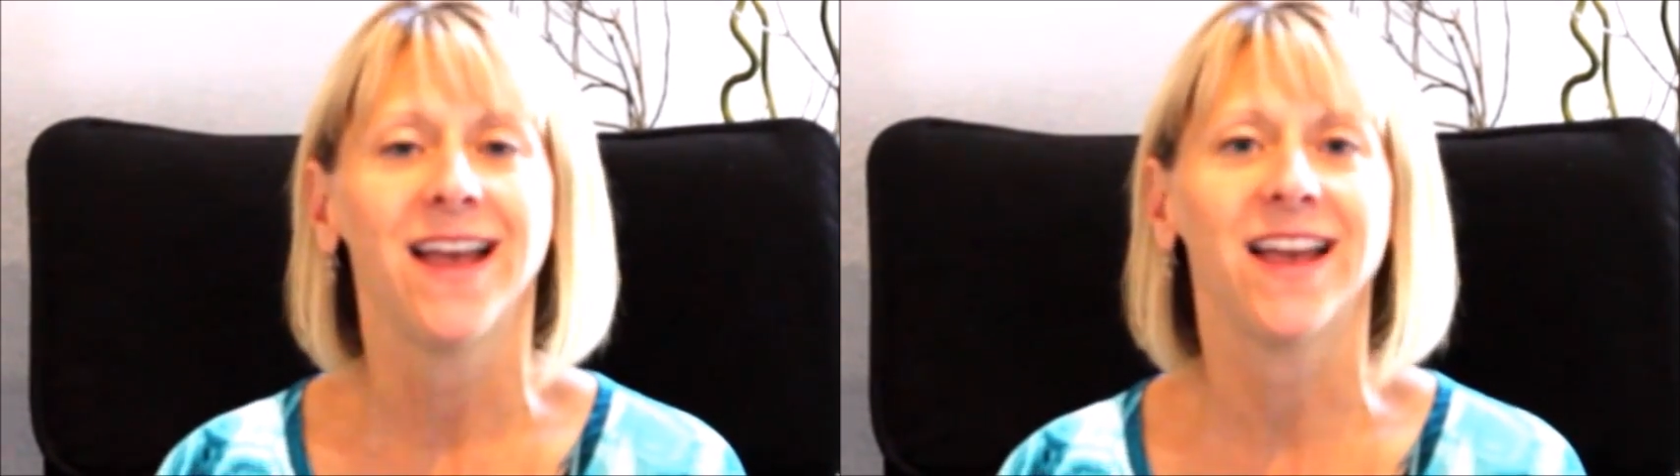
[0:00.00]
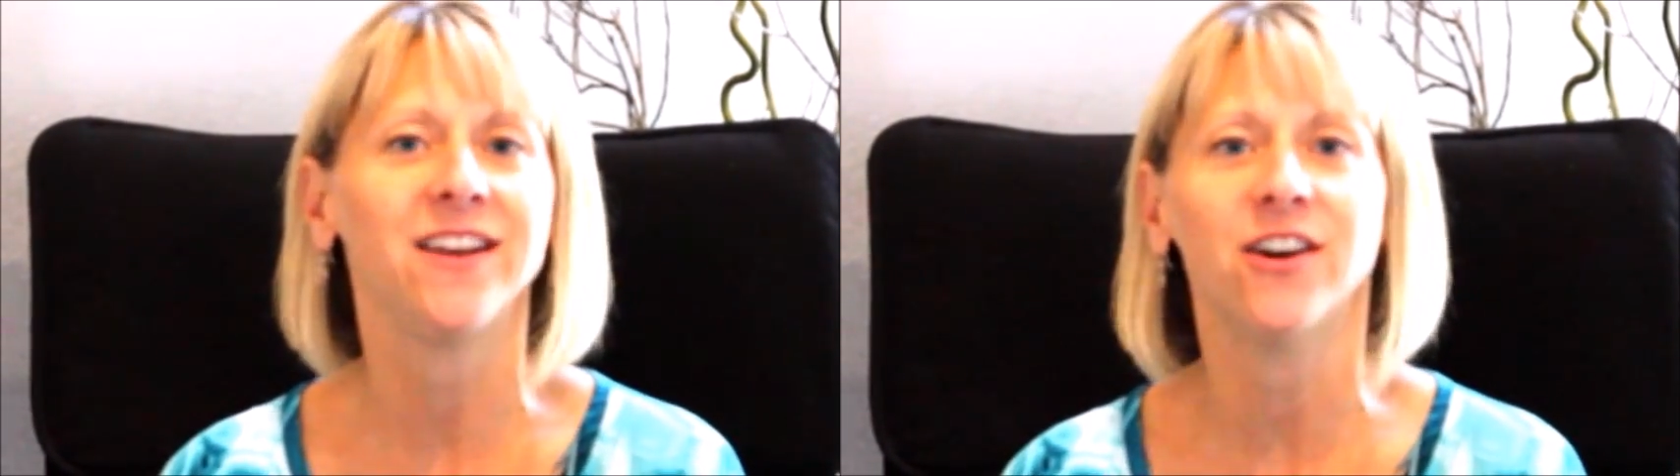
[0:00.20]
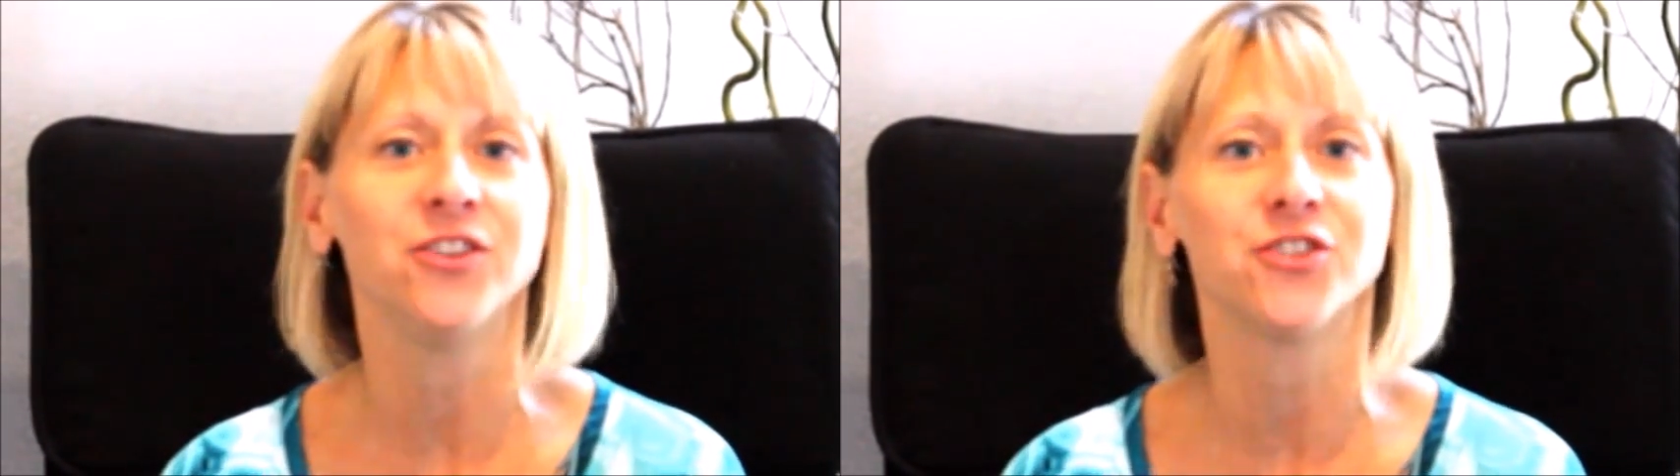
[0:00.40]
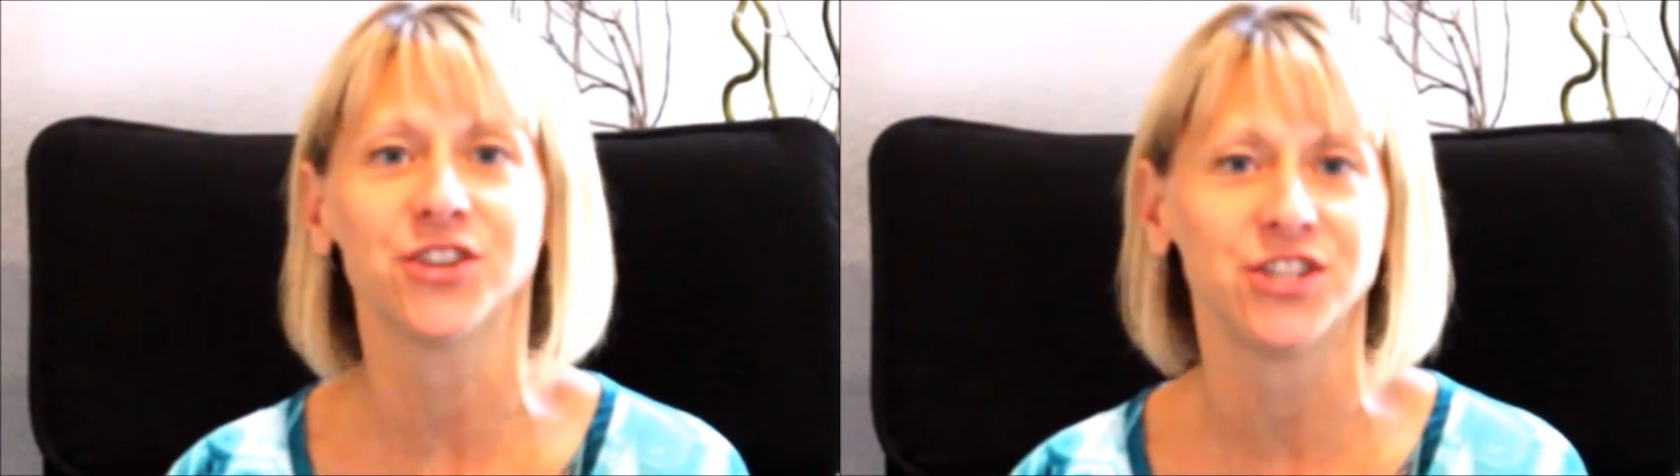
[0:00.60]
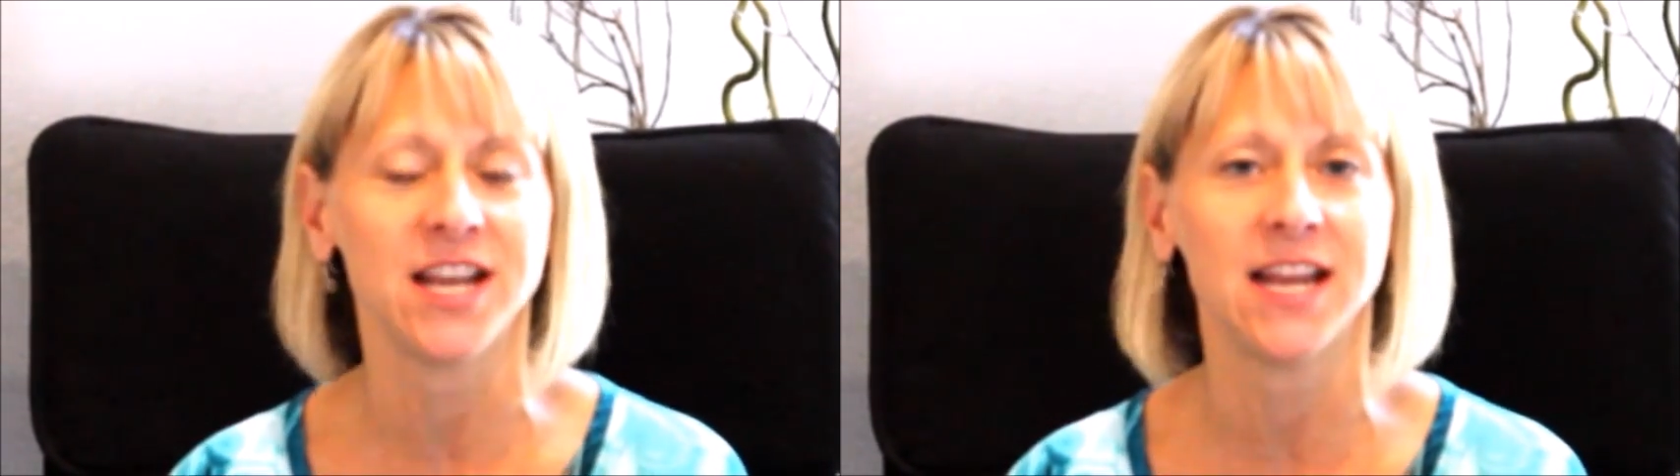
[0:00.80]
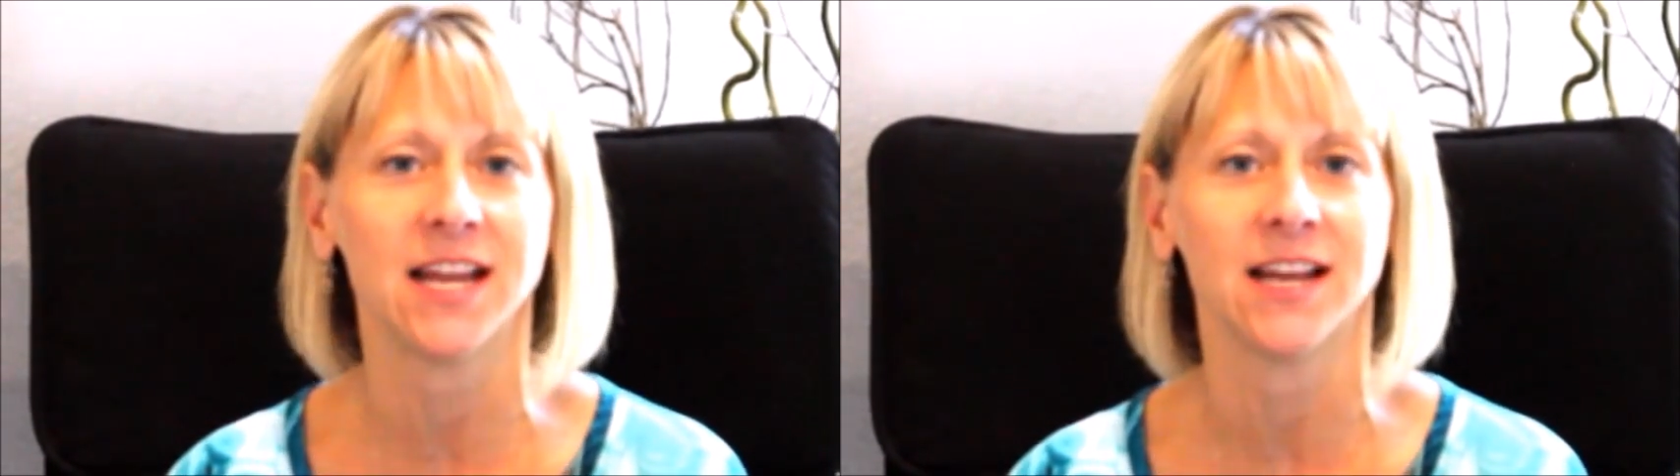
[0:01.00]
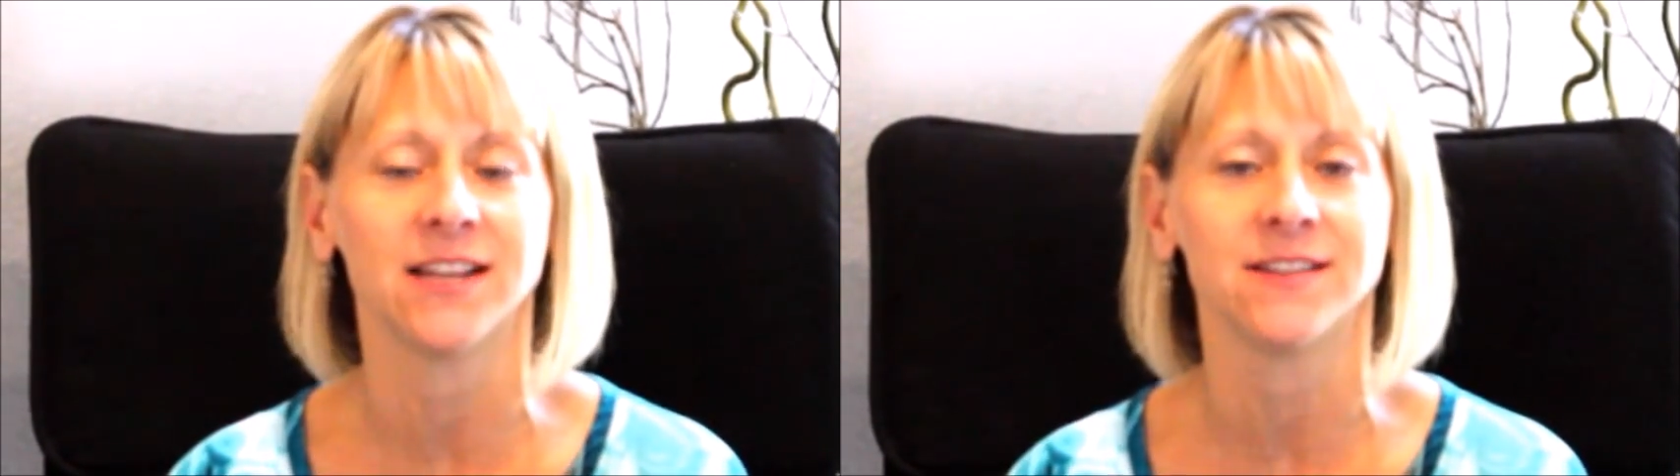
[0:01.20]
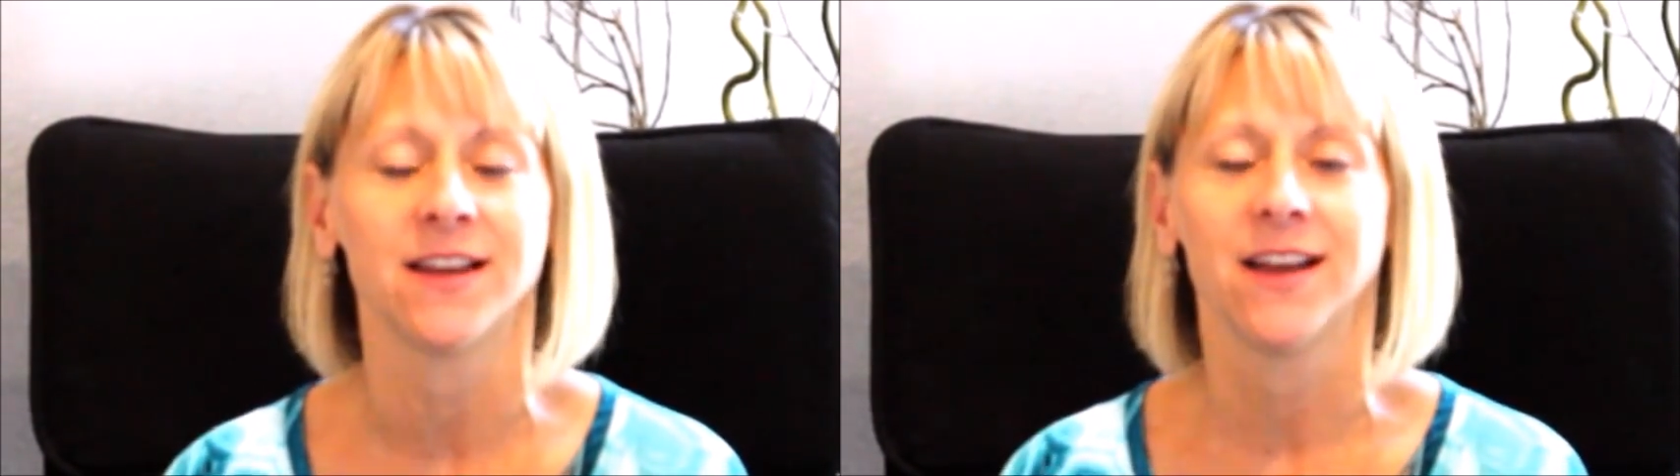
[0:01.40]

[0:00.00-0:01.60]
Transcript: and understand